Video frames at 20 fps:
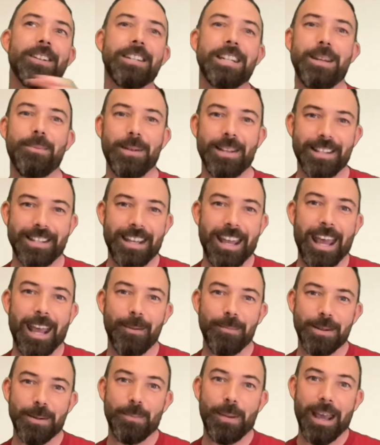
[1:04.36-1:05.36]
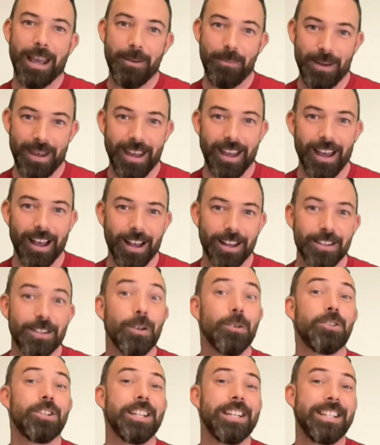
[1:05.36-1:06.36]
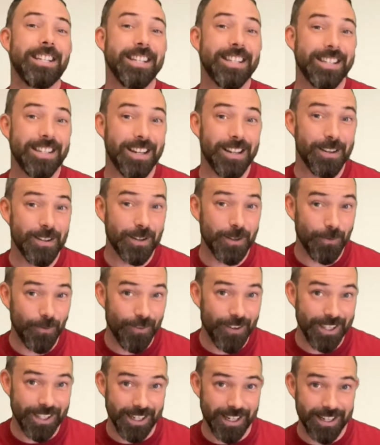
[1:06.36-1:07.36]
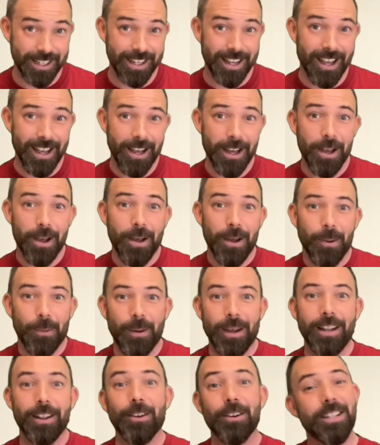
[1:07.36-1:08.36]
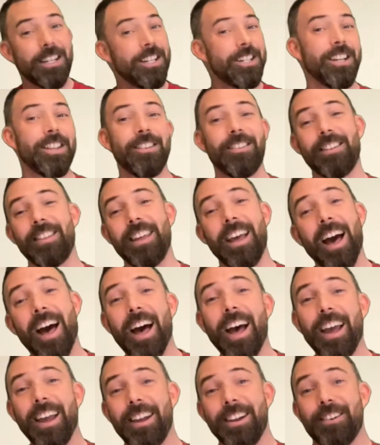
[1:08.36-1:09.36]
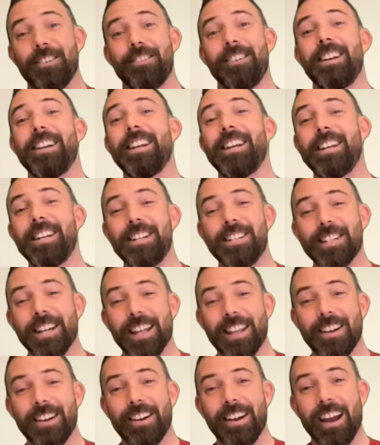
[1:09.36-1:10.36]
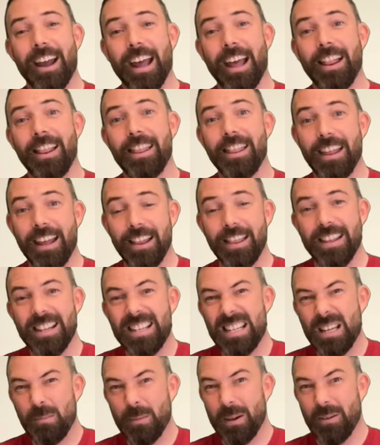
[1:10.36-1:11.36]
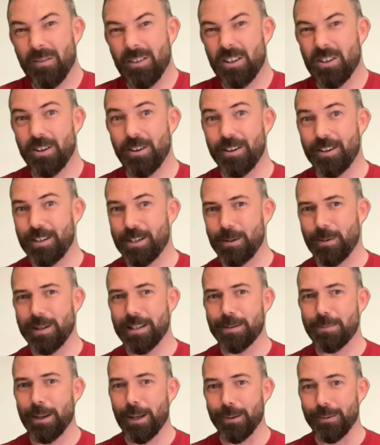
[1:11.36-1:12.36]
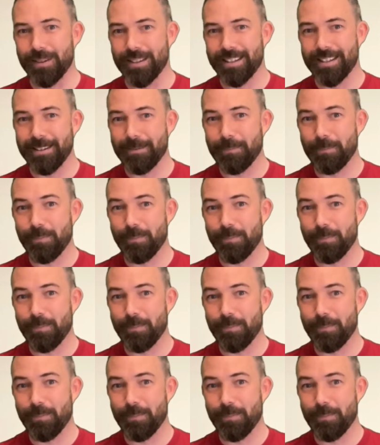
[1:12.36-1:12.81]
demons came to pay me a socially distanced visit. We looked each other in the eye, greeted each other, and then the demon returned to its post.